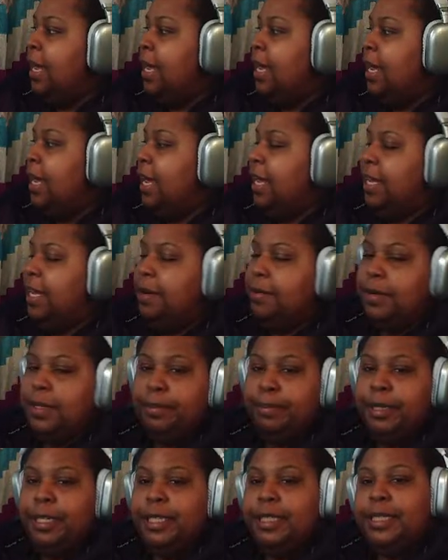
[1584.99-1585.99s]
Hey, you want the
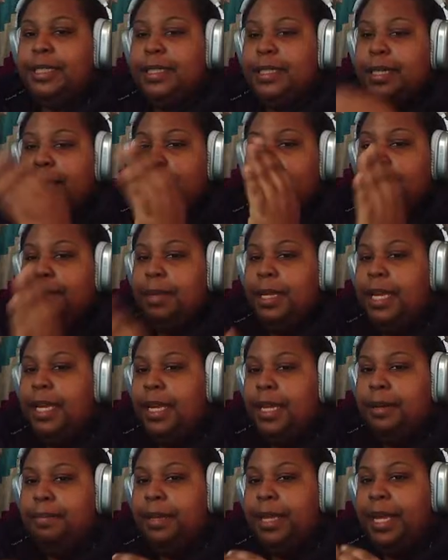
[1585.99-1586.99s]
person to come
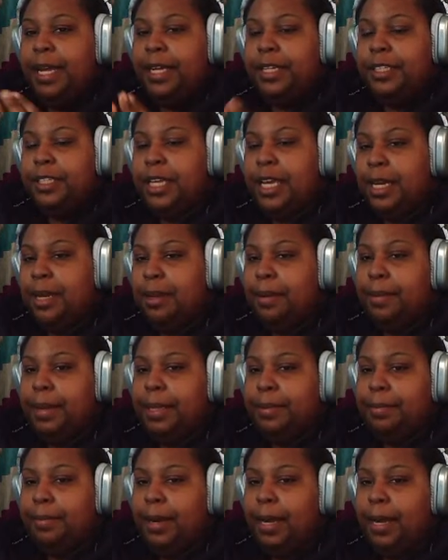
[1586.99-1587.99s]
in, be educated about
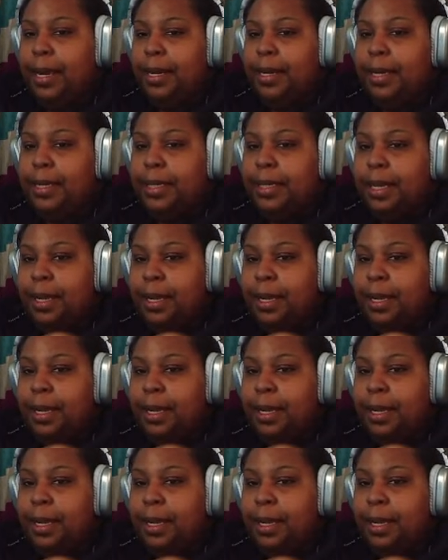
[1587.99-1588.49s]
the product,